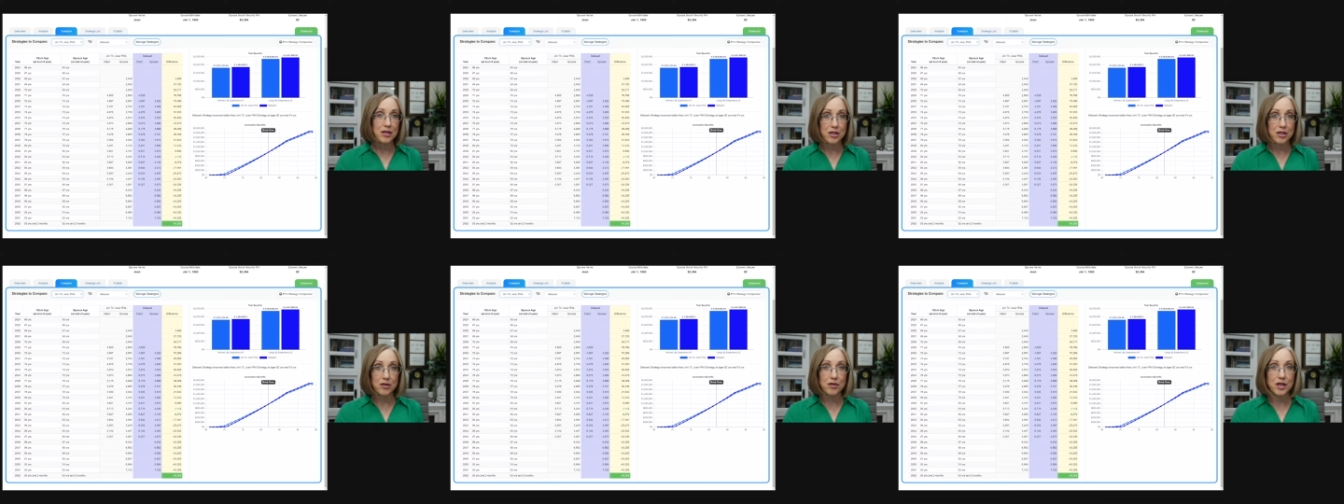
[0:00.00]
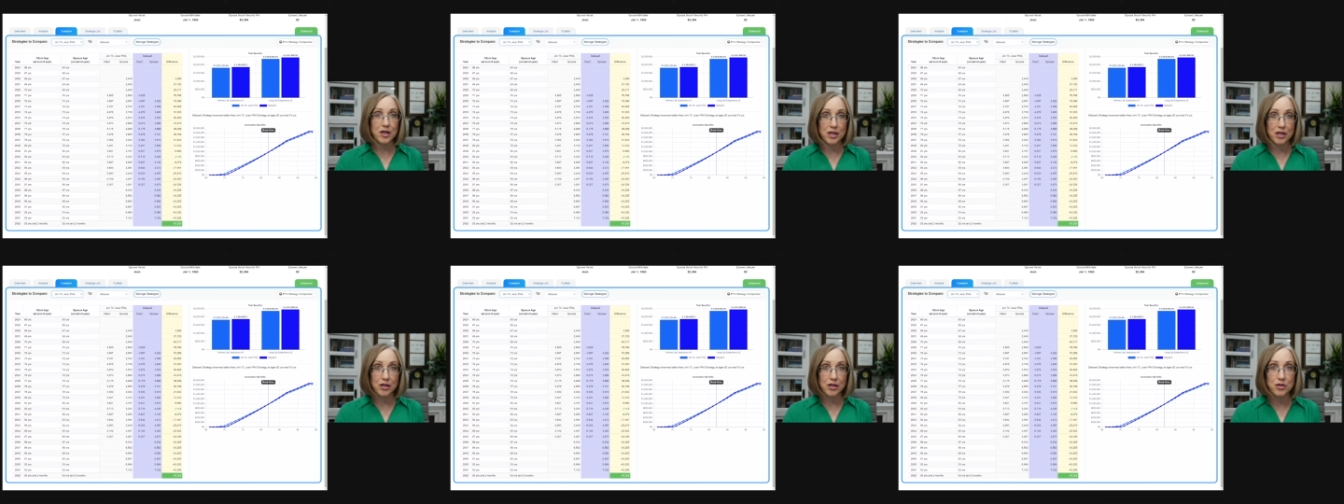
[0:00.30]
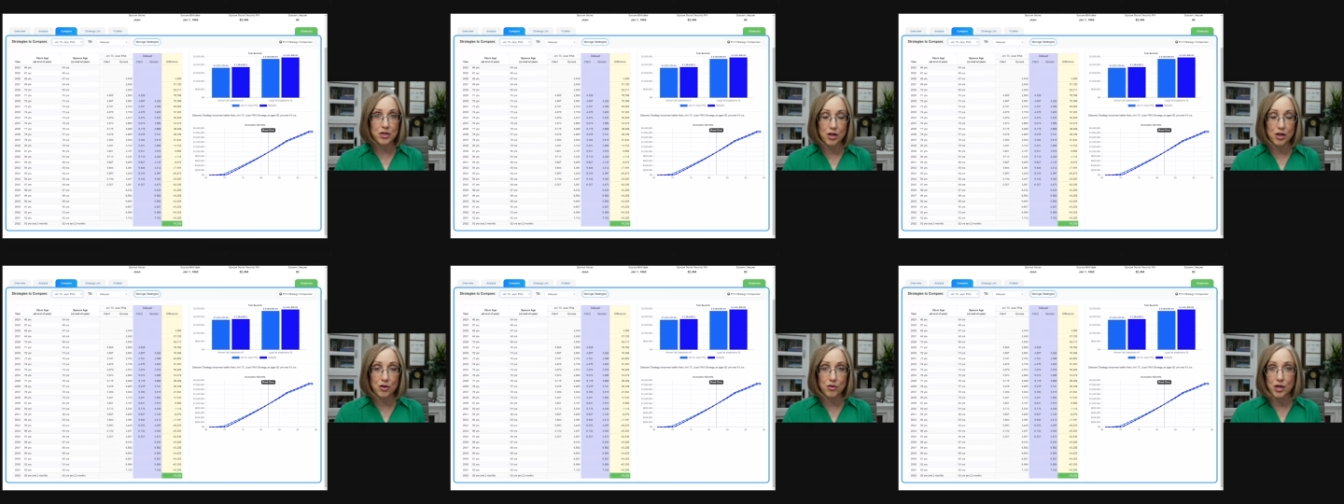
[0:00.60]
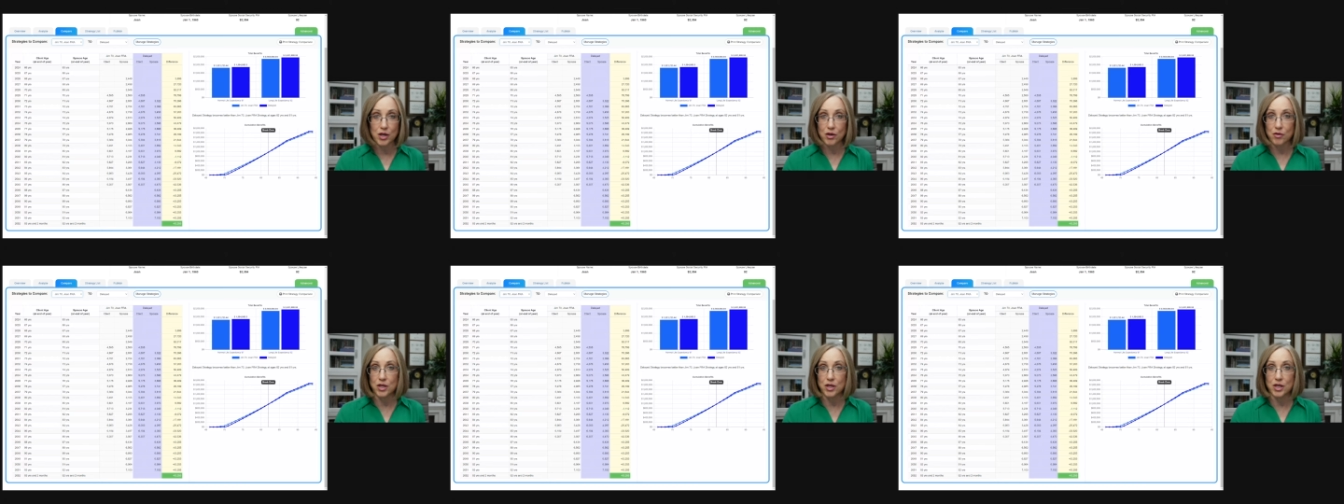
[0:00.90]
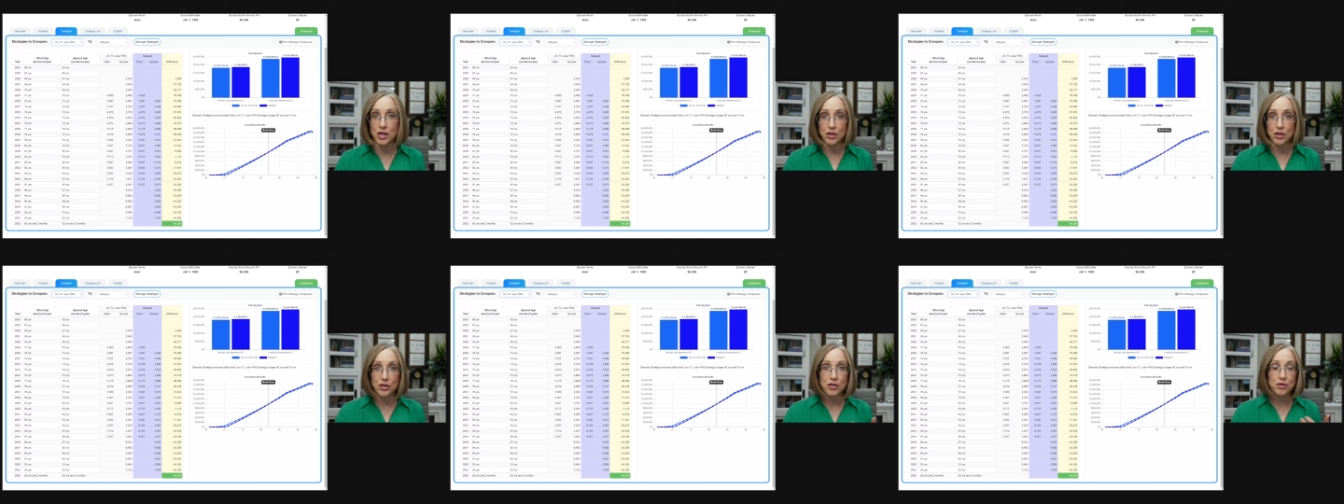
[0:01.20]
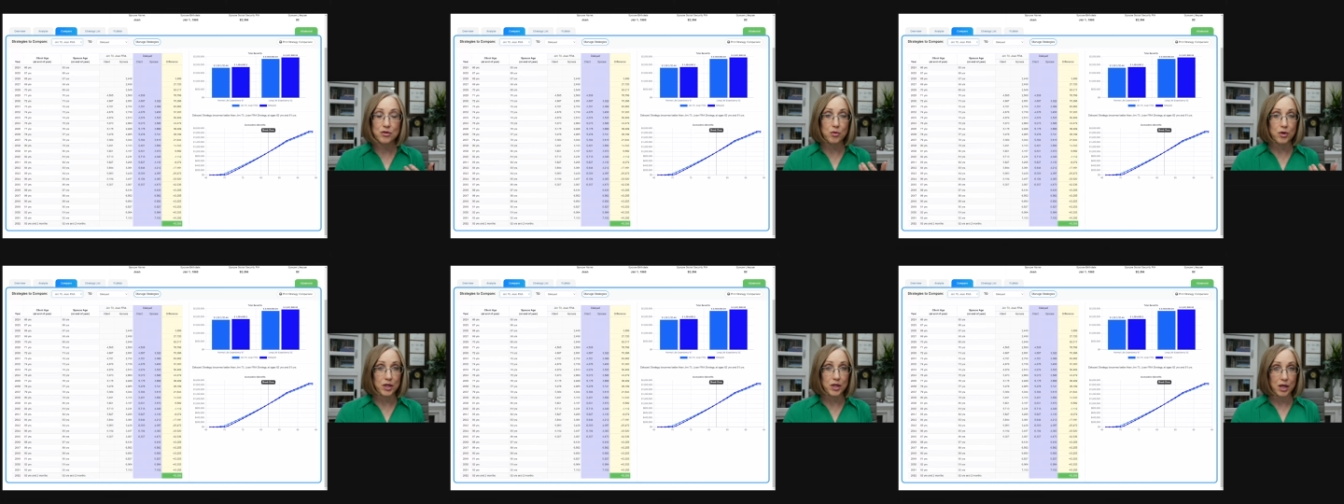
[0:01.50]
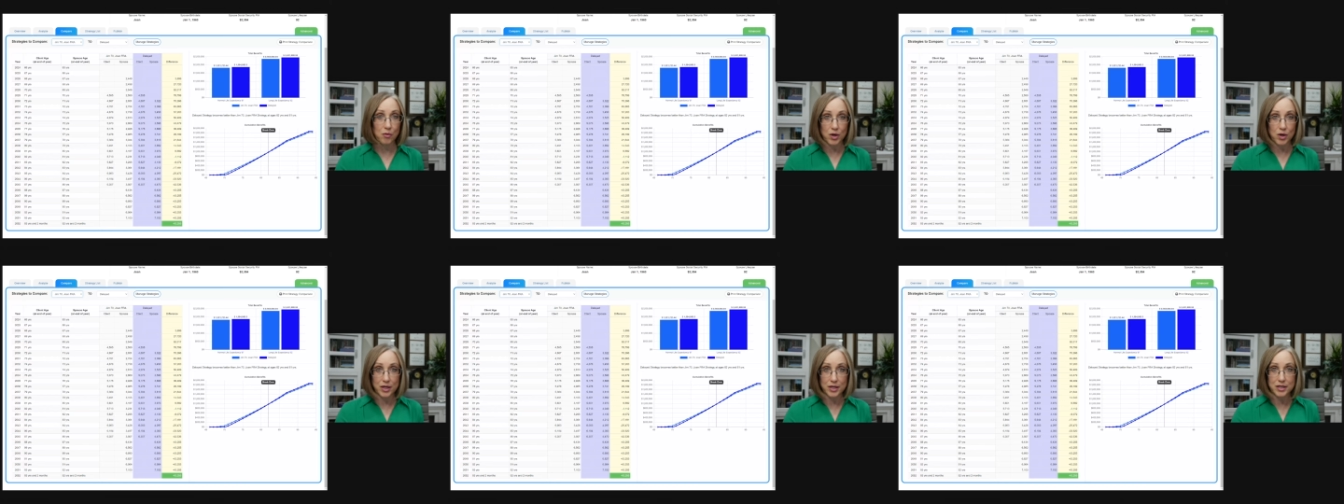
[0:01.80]
during those go-go years when
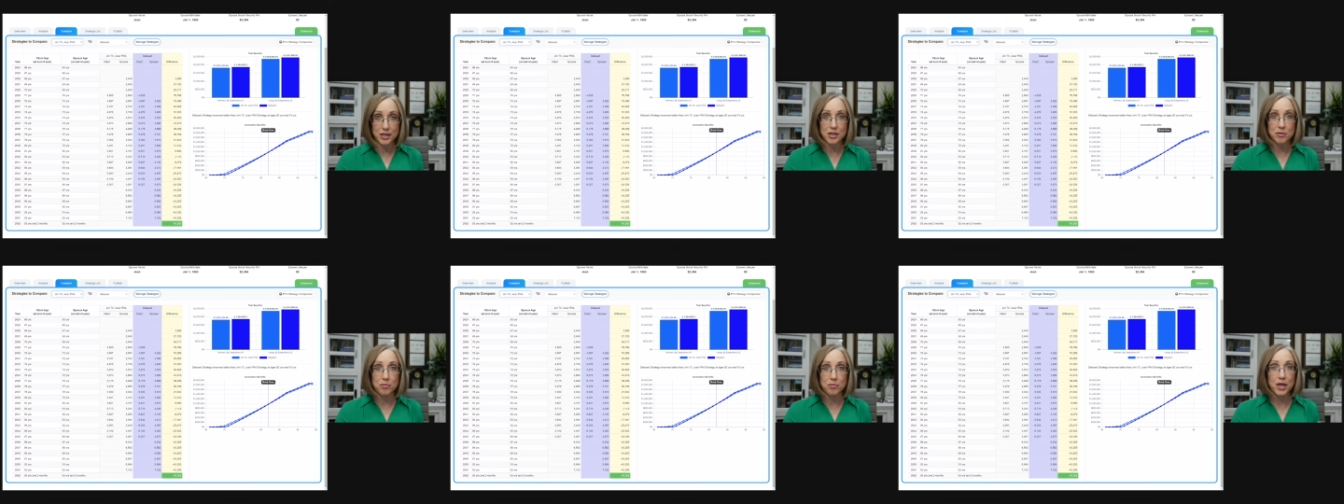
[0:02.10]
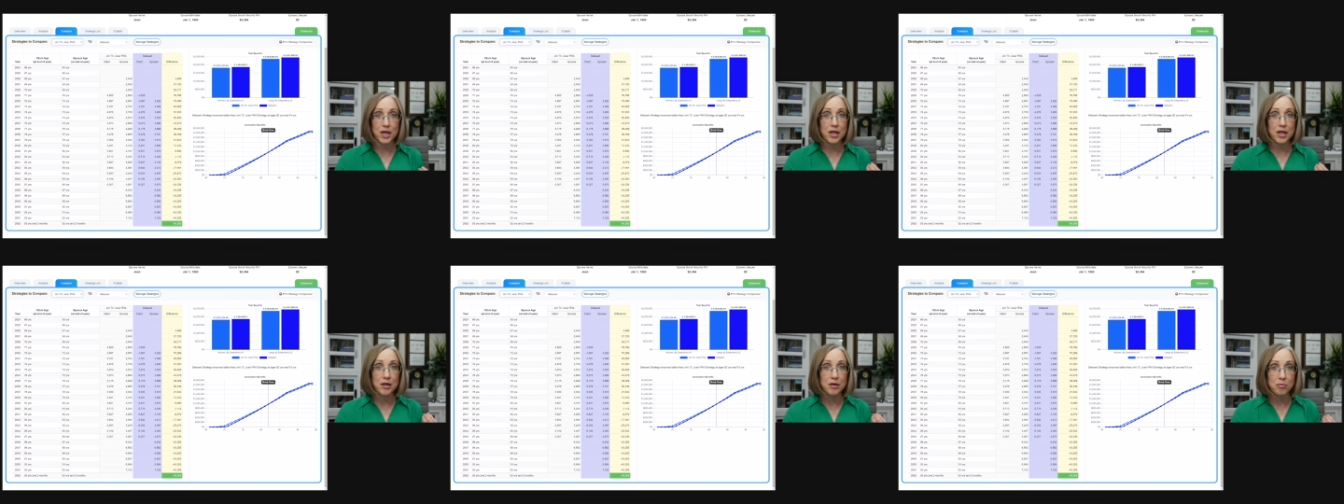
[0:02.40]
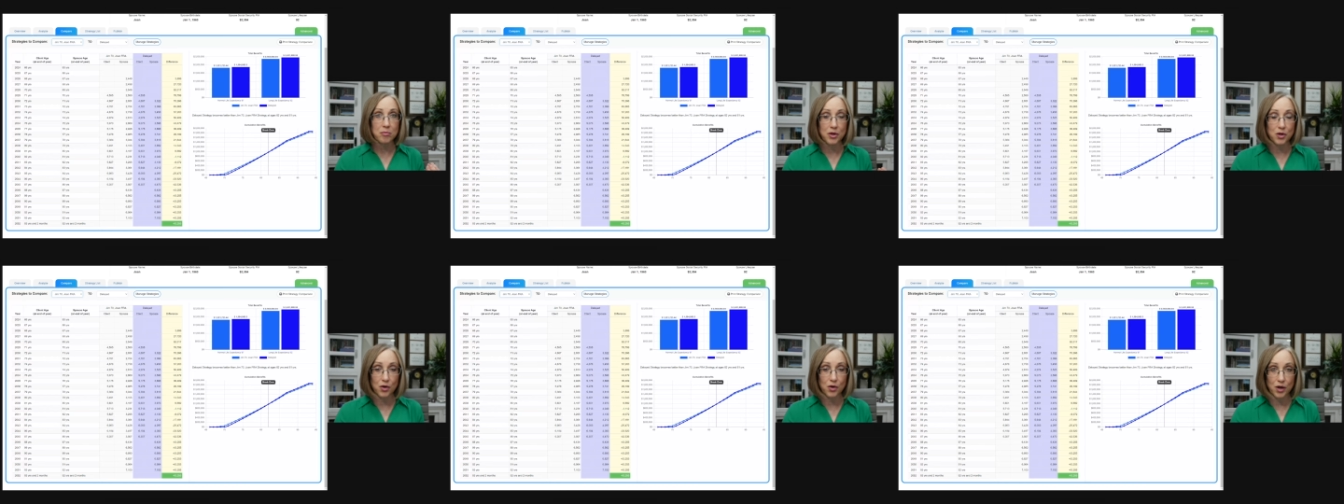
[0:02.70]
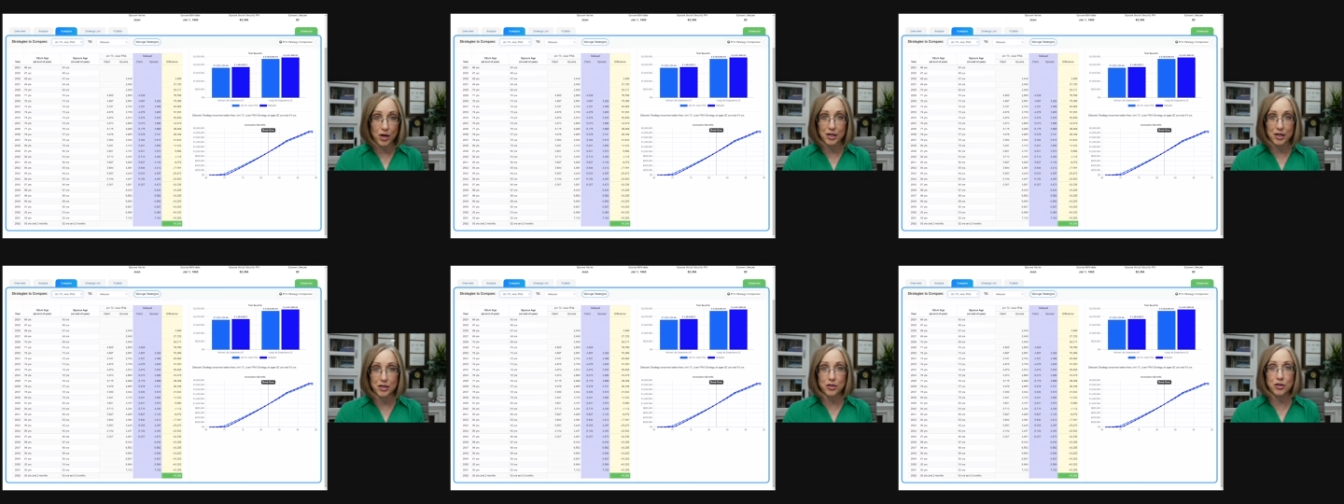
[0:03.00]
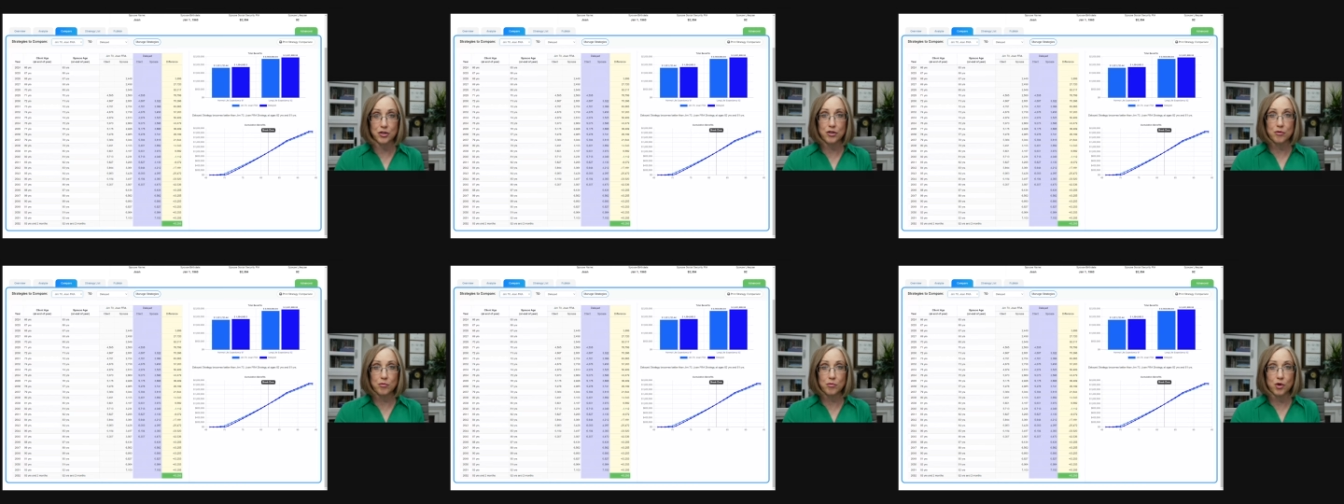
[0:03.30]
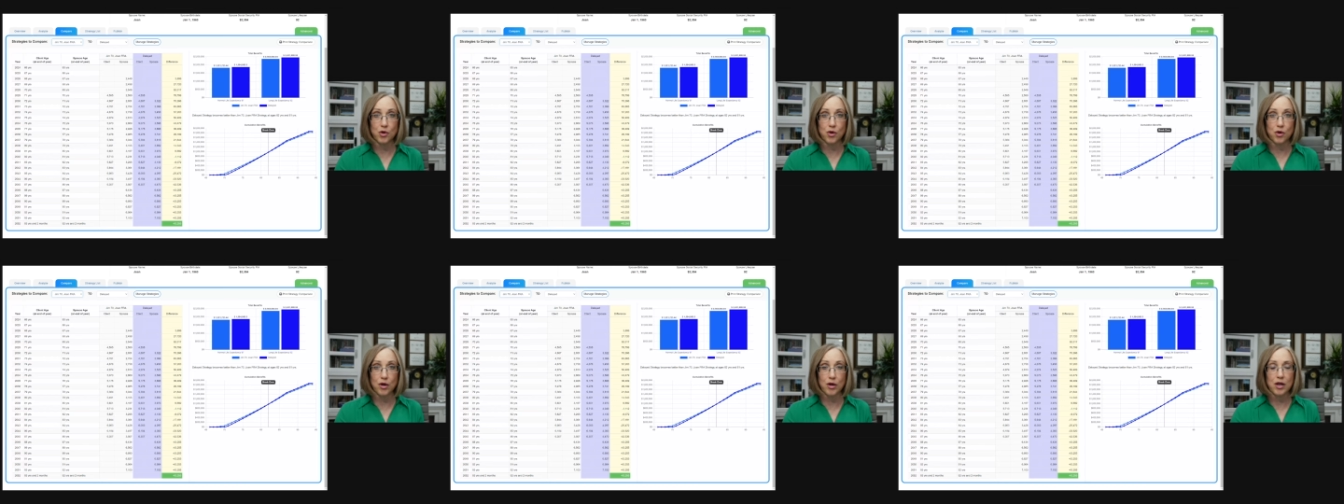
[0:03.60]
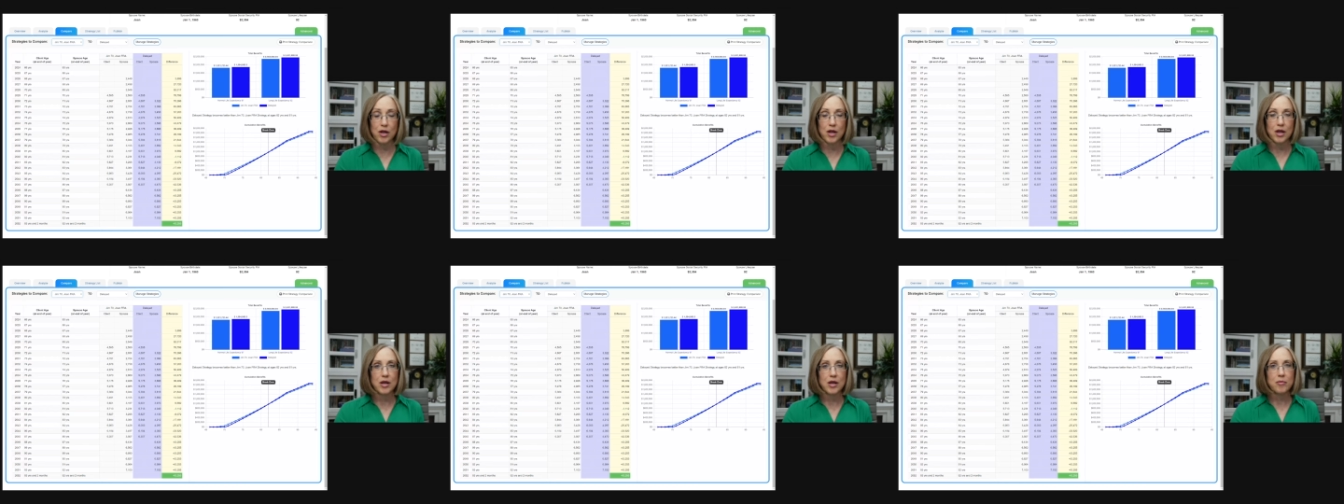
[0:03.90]
they want to spend more and do more,